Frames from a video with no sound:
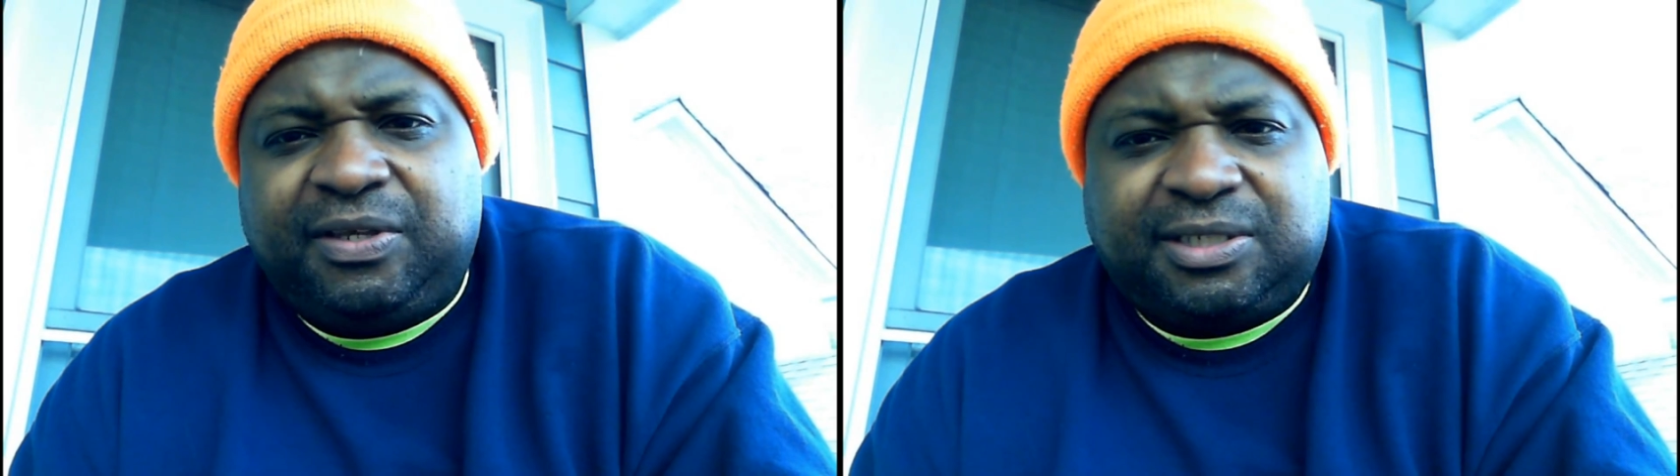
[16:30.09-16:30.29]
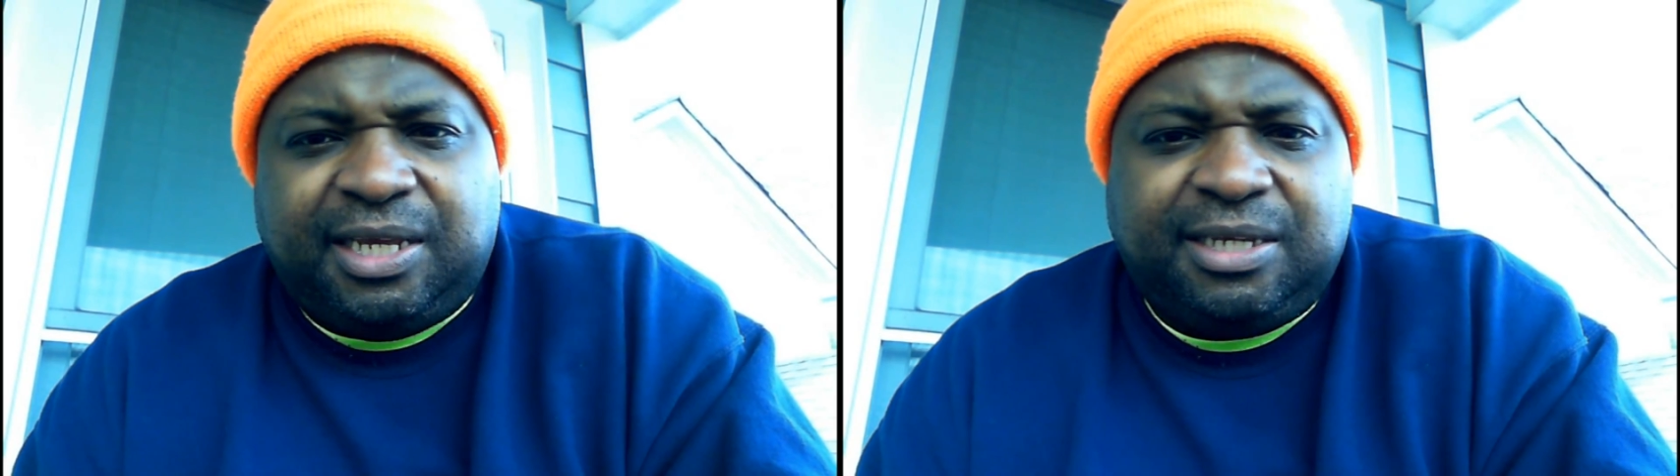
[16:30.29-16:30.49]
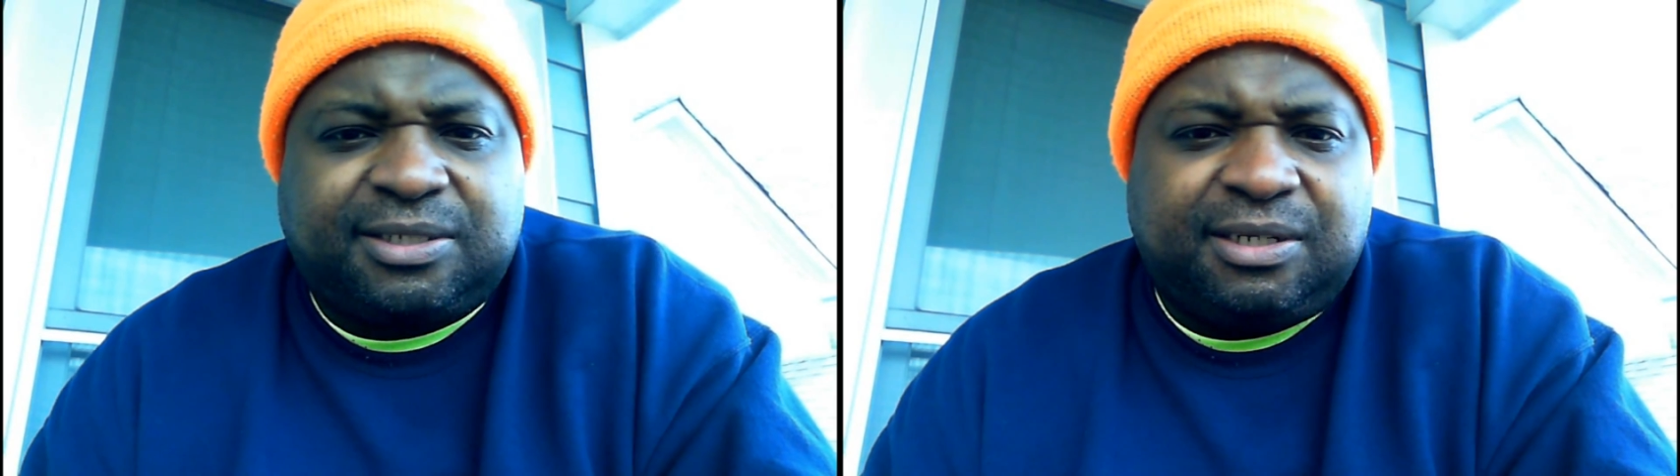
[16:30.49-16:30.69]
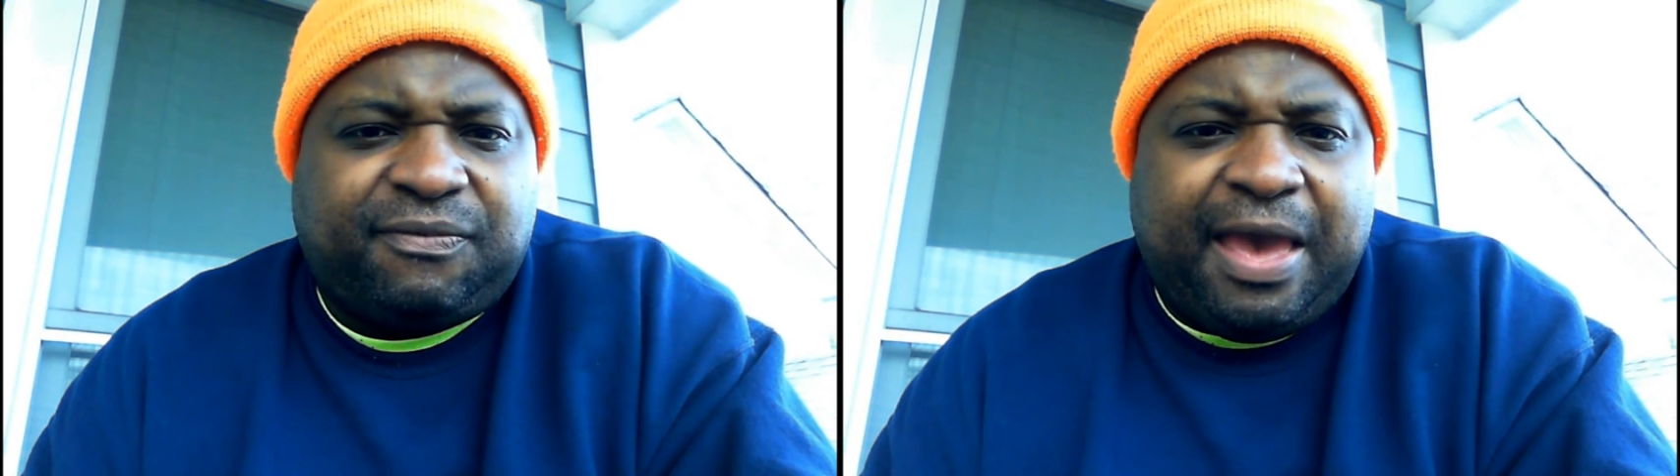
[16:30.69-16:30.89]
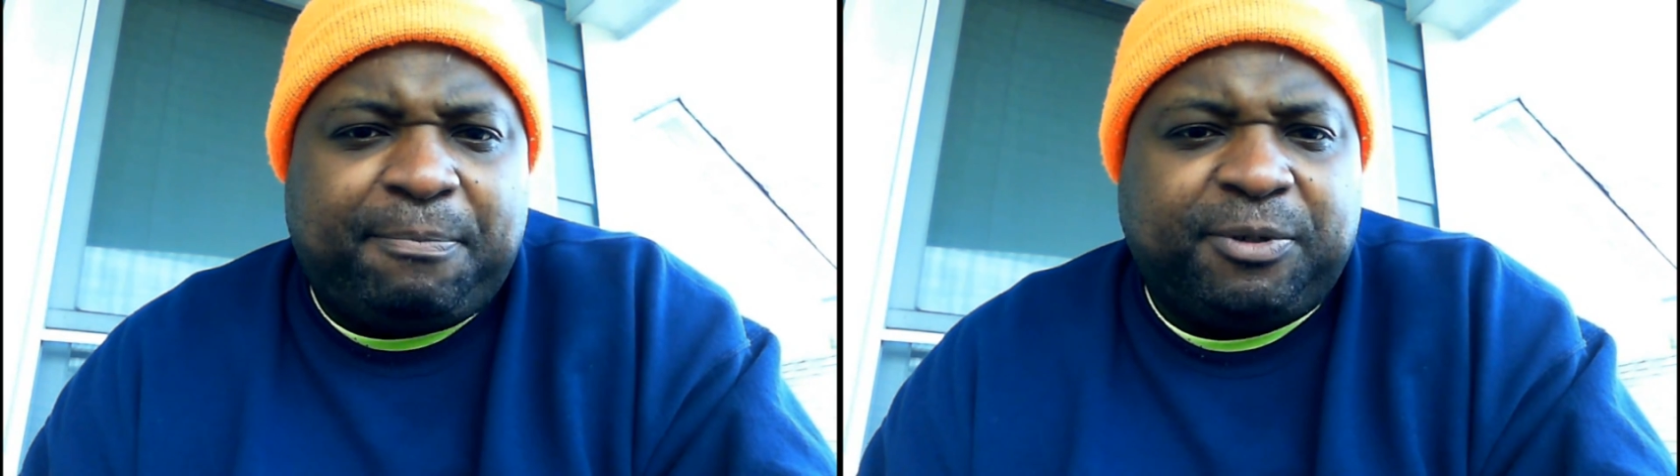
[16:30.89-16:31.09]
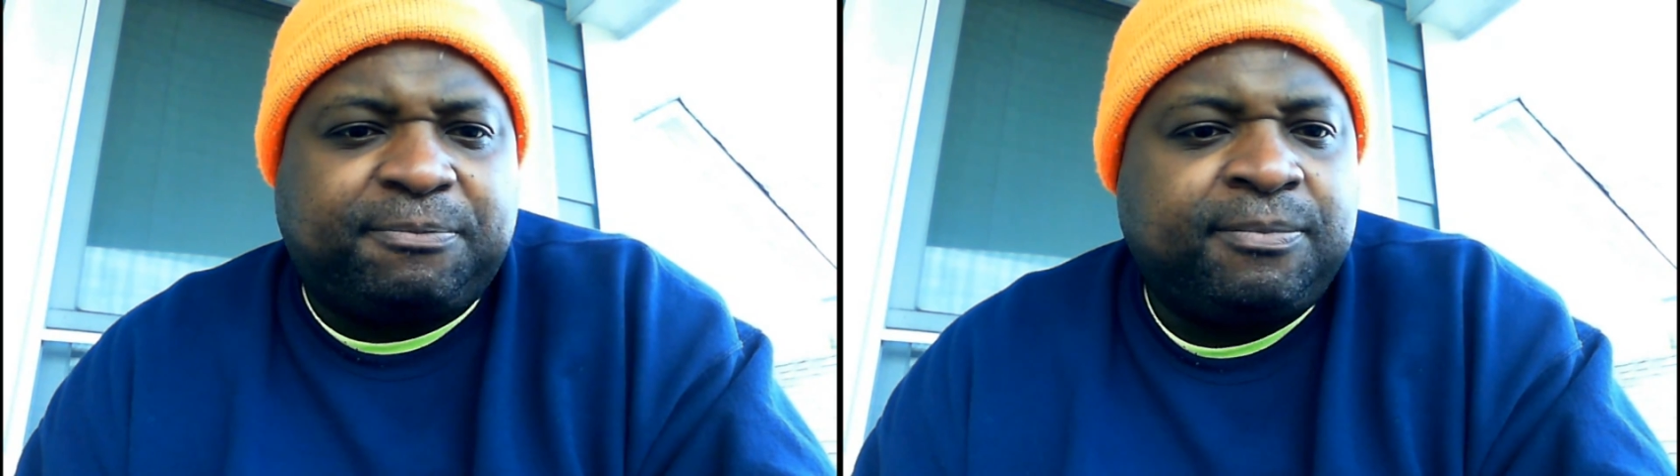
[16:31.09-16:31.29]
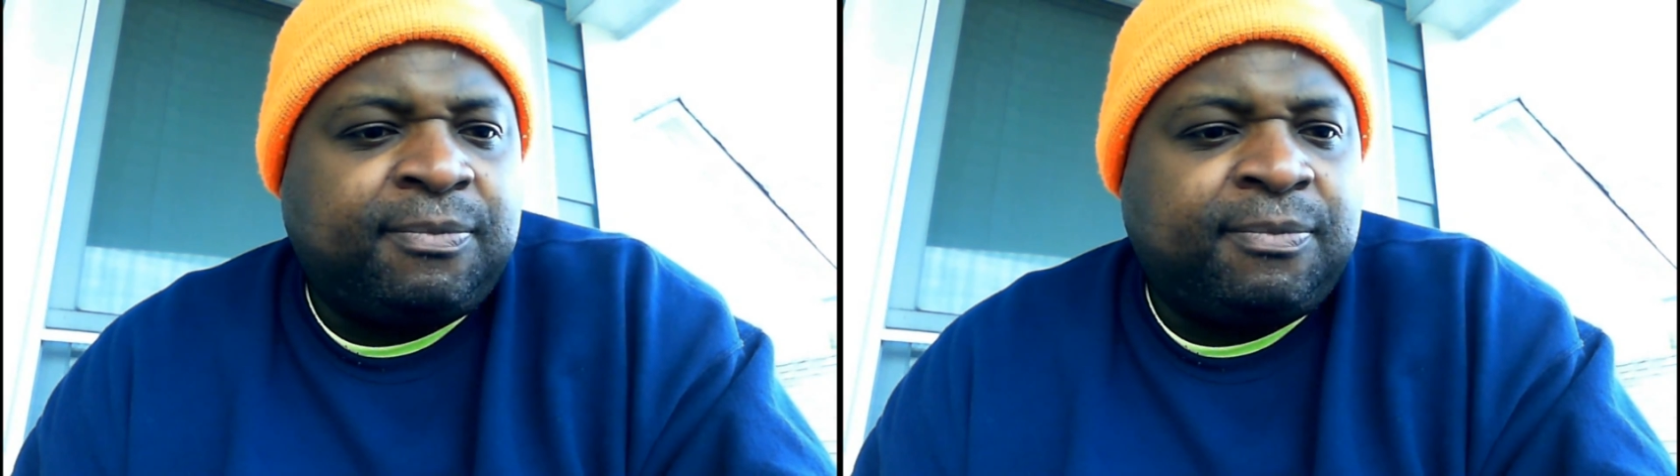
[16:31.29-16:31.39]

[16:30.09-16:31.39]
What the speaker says: these things could have happened.